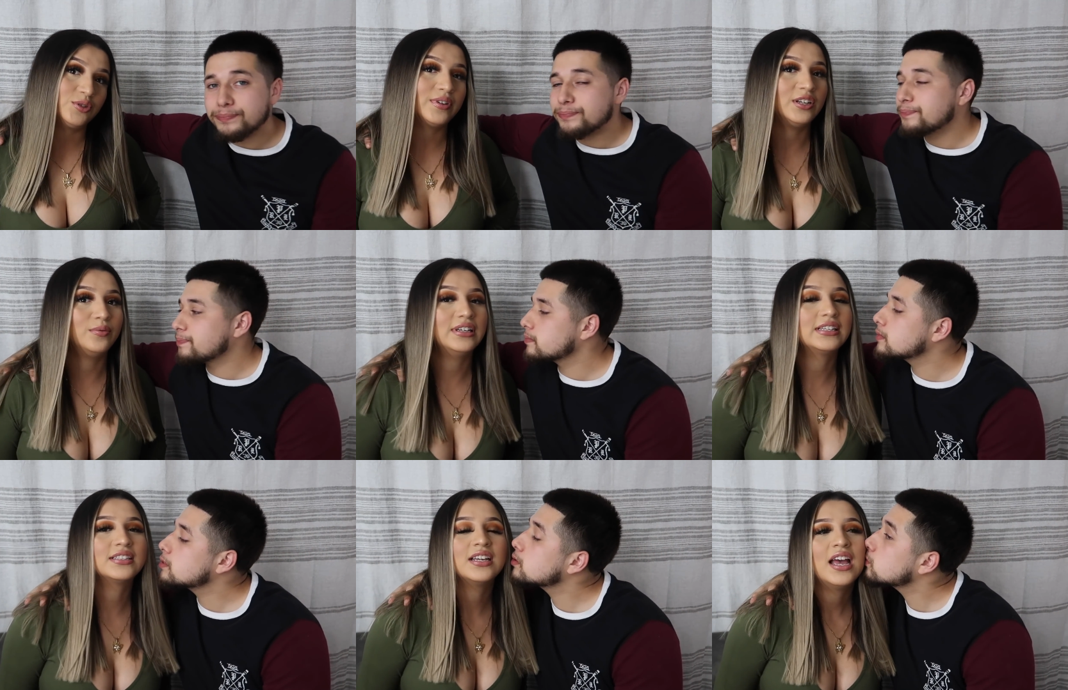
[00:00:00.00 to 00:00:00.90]
Speaker 1: We're 20 weeks.
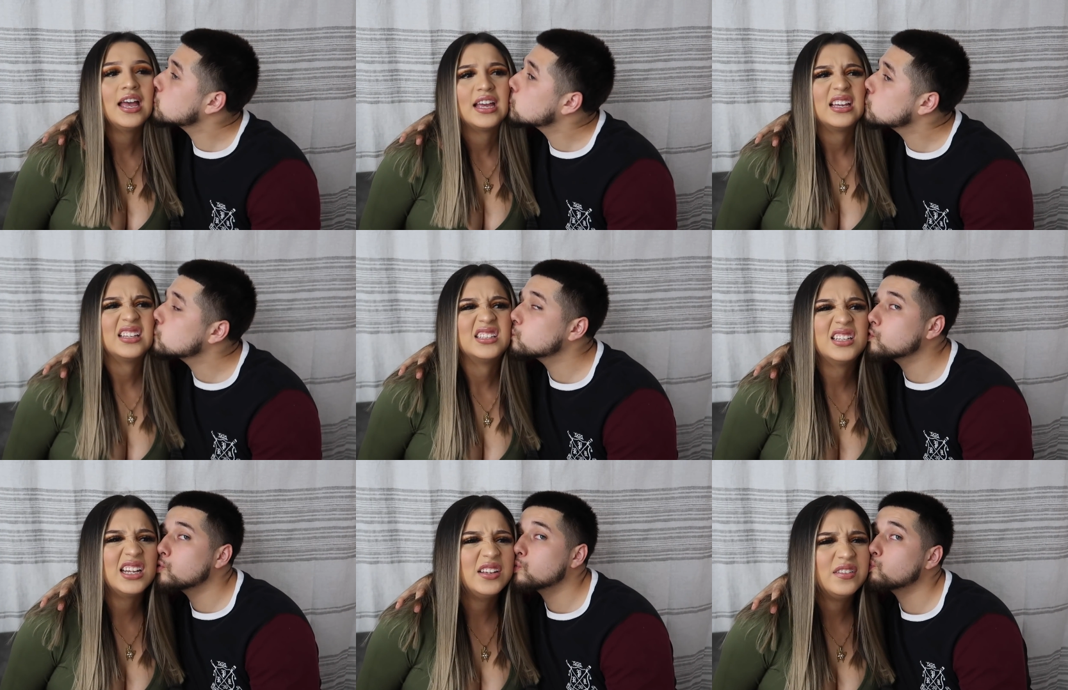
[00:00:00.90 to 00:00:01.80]
Is
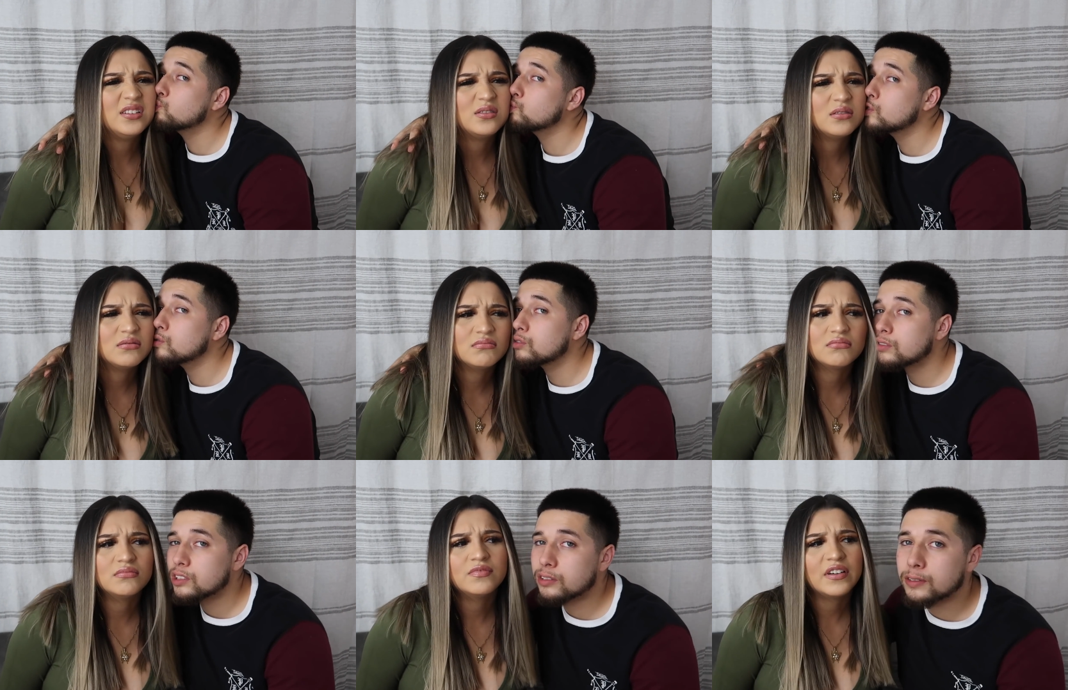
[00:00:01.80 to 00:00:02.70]
that even
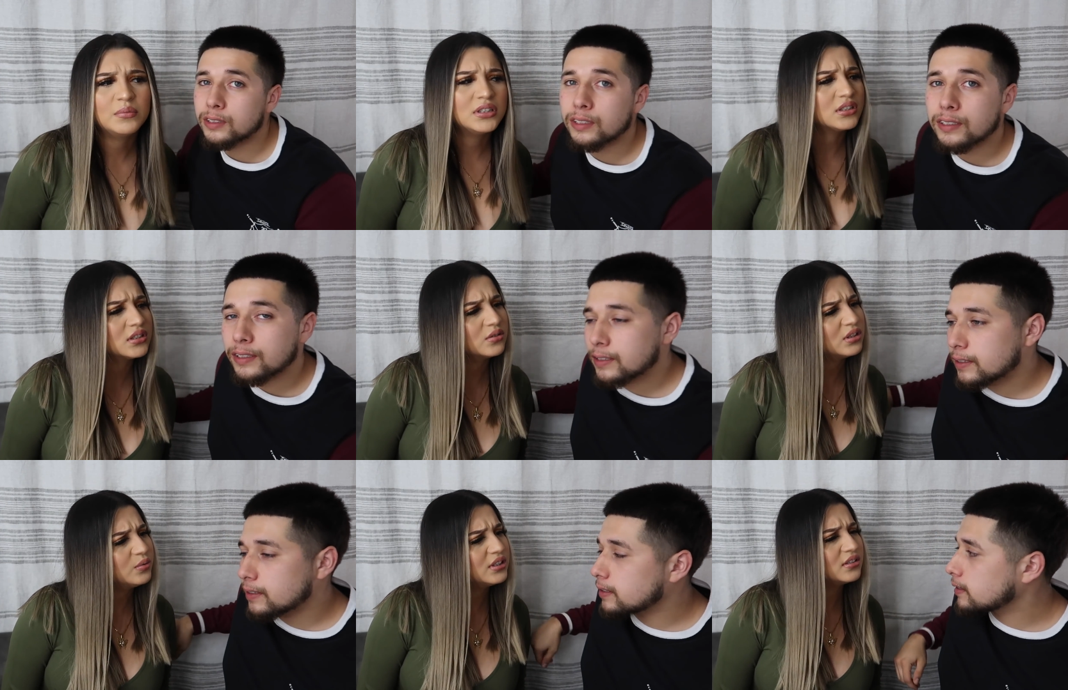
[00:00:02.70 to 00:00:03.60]
five months?
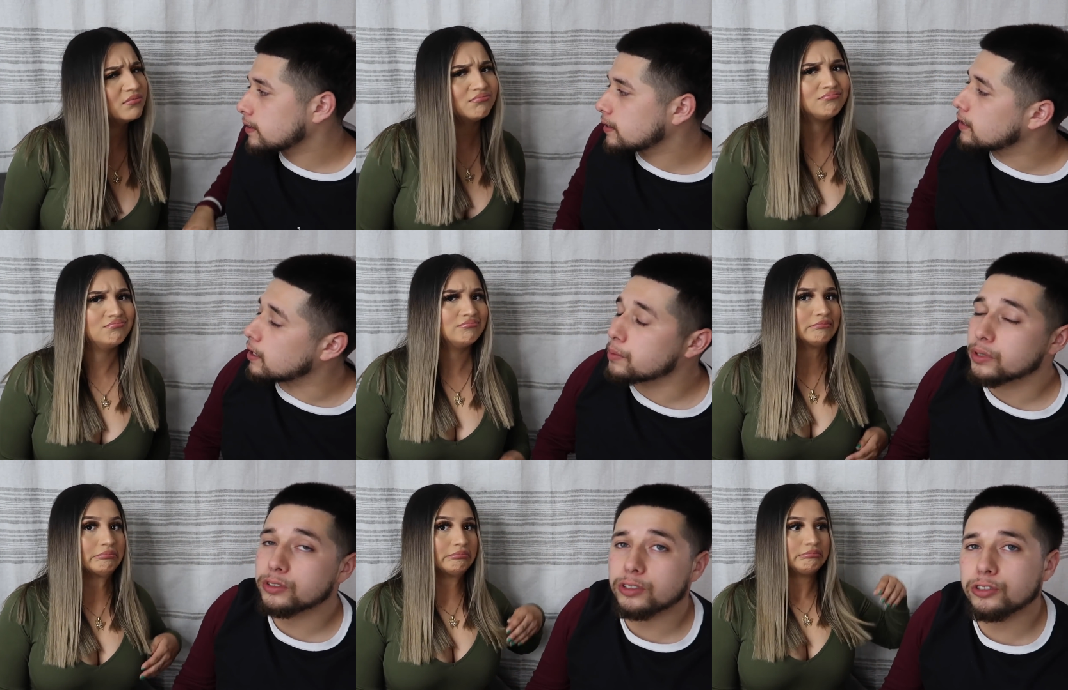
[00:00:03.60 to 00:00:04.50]
20 weeks?
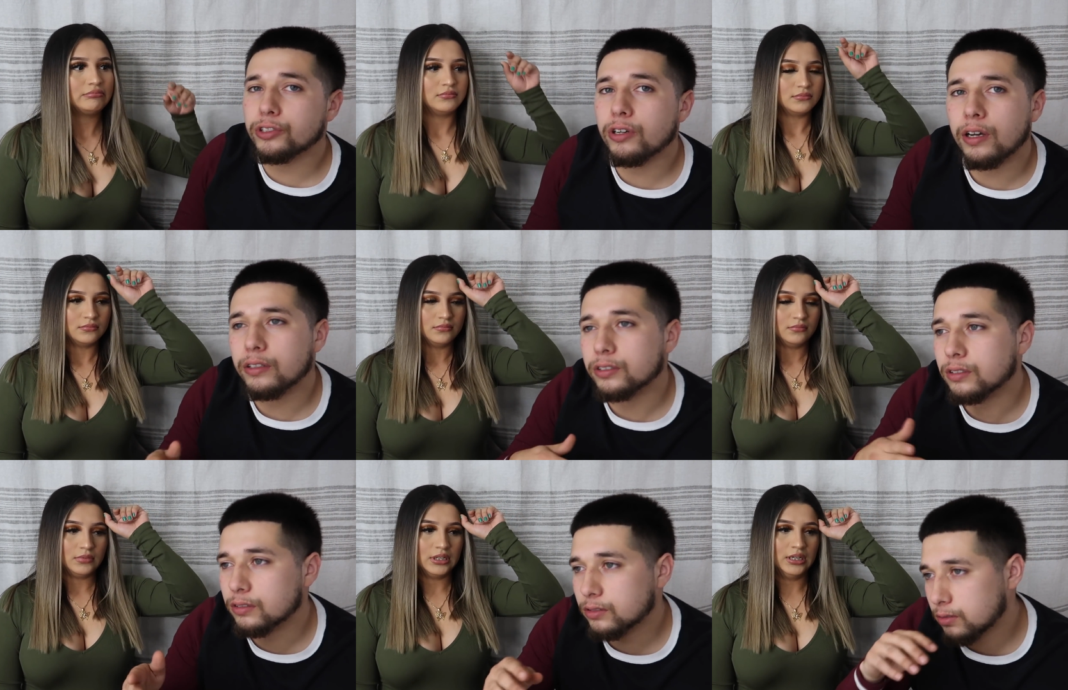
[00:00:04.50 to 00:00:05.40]
Speaker 2: Almost, because you know how it is
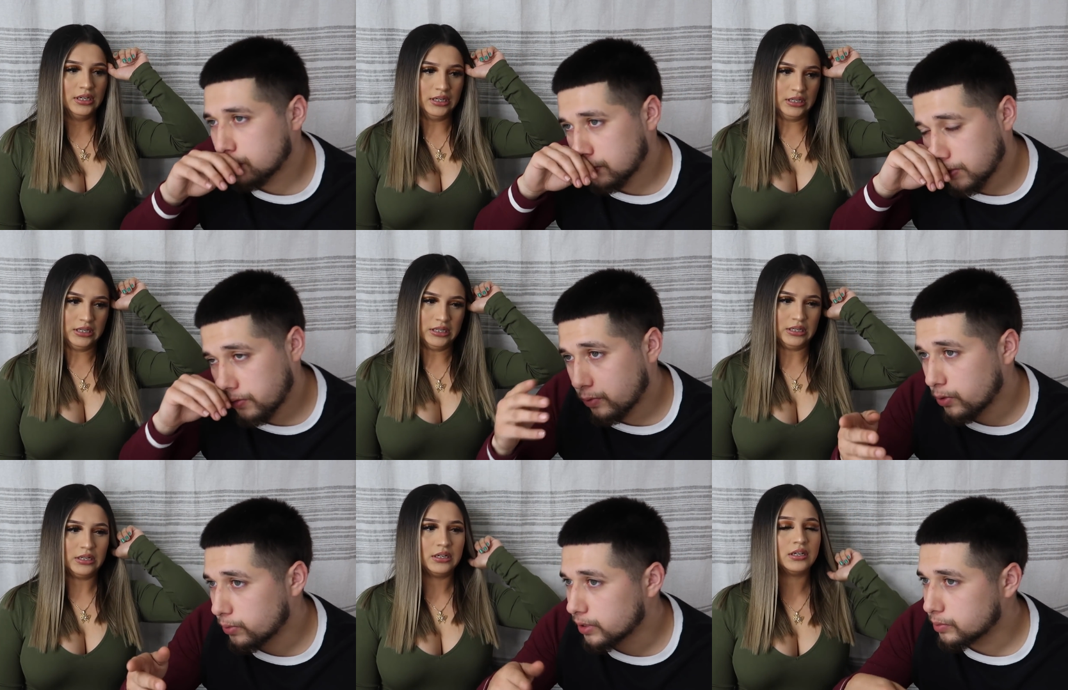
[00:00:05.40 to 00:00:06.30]

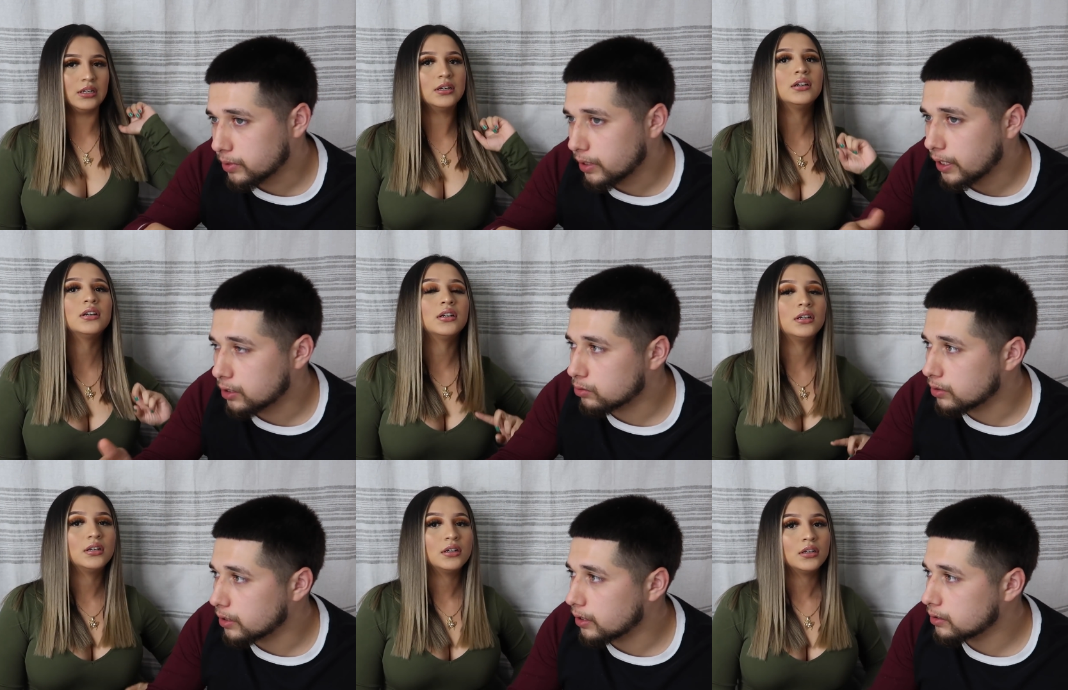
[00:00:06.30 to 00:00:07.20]
four weeks, but they got
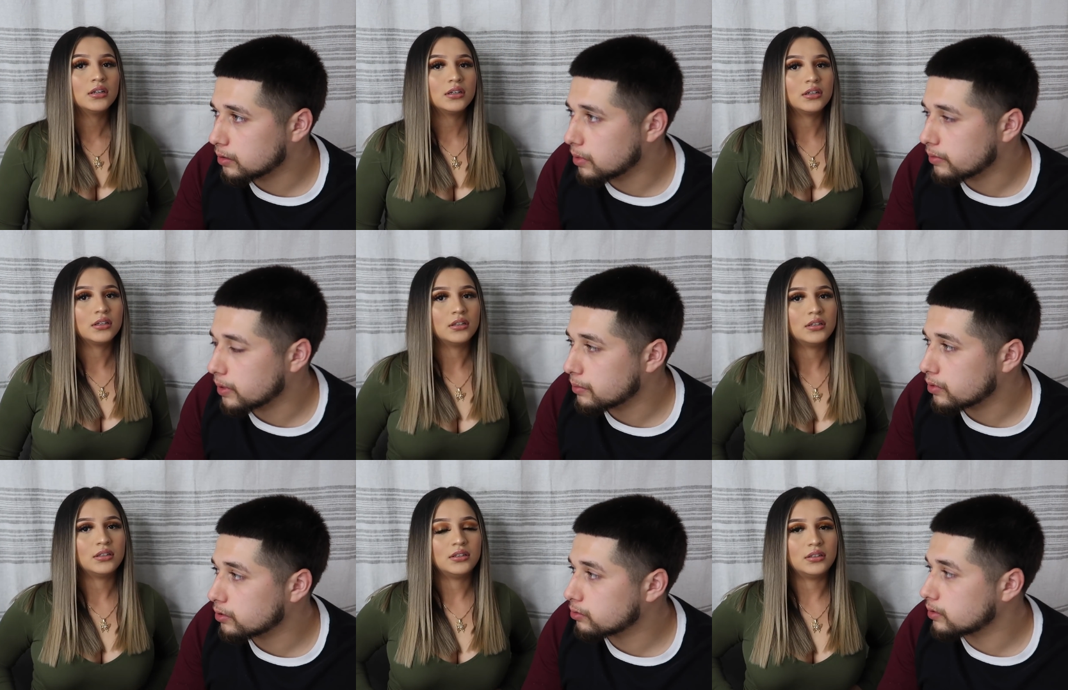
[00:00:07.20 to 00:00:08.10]
28. Some of them have
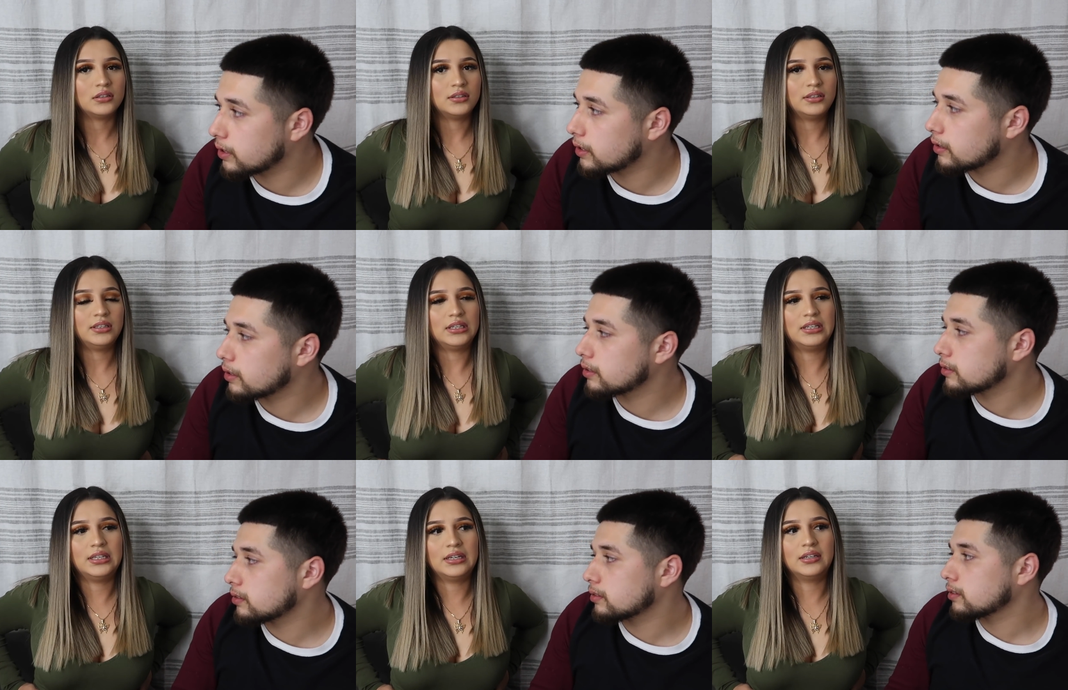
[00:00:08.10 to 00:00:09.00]
more than 28 days.
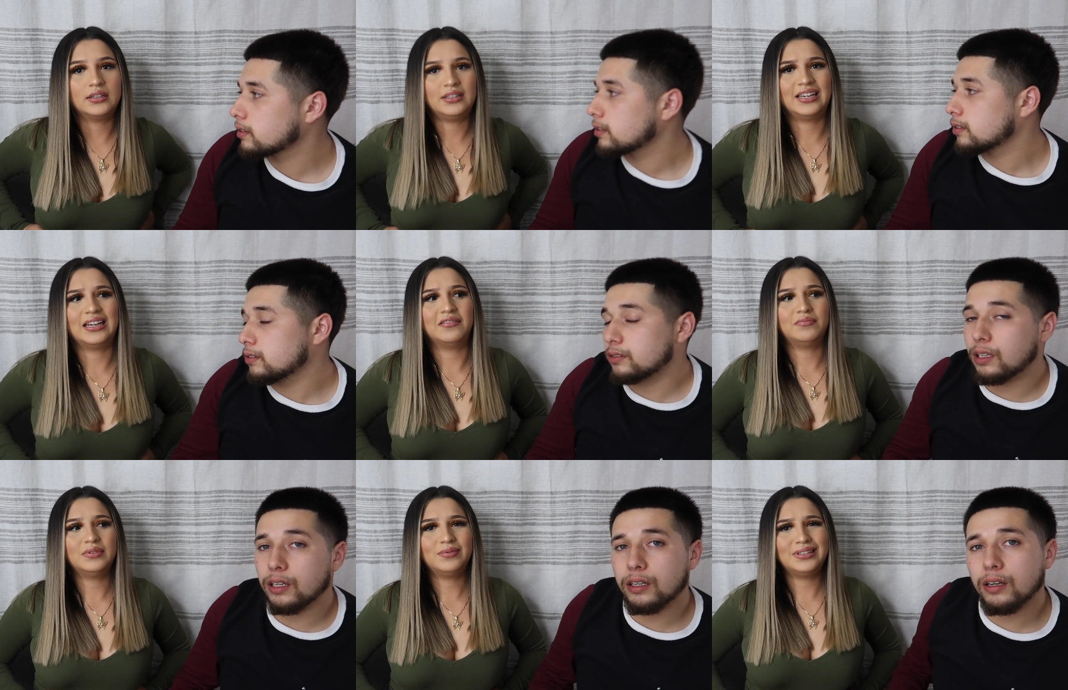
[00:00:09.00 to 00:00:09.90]
Yeah, so I've
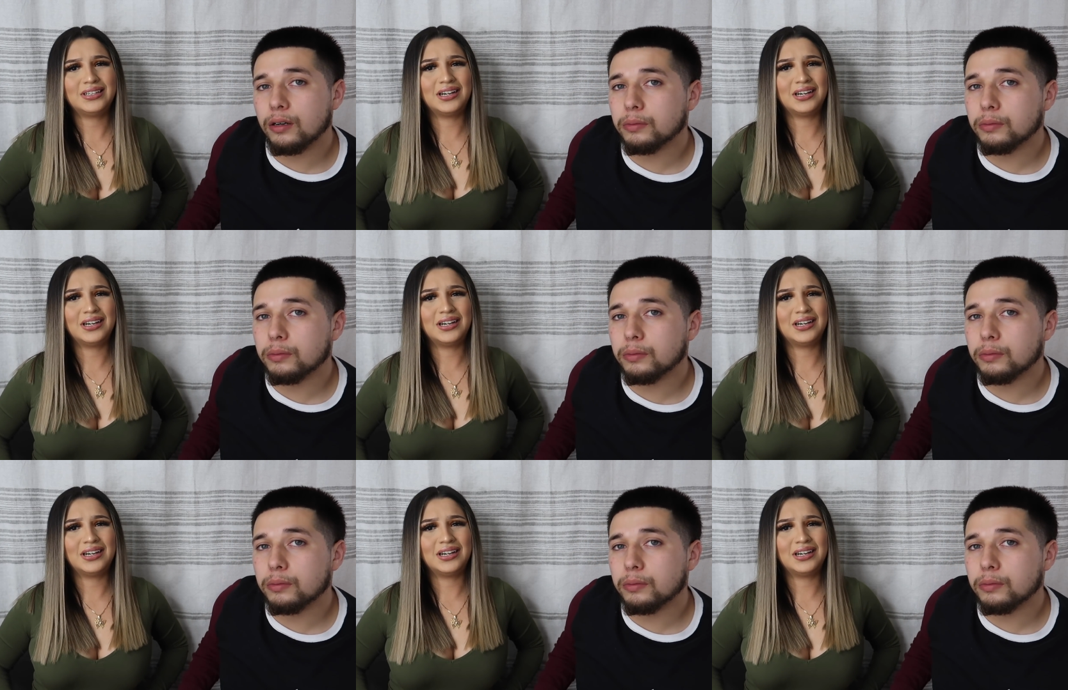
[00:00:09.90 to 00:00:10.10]
like, really